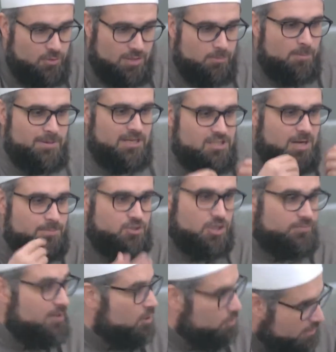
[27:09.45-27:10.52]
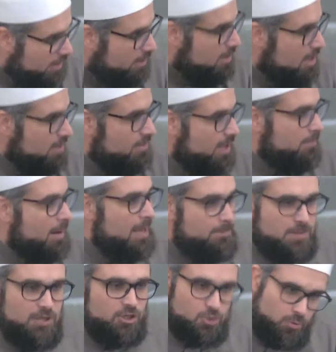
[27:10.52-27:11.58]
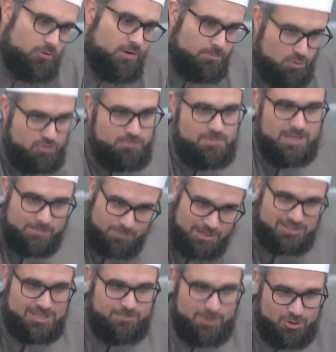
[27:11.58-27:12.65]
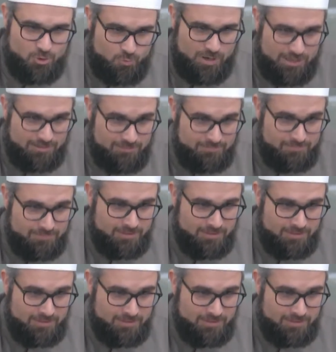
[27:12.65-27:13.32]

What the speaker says: And the moment I stop serving you, then my peers will remove me and bring someone who will.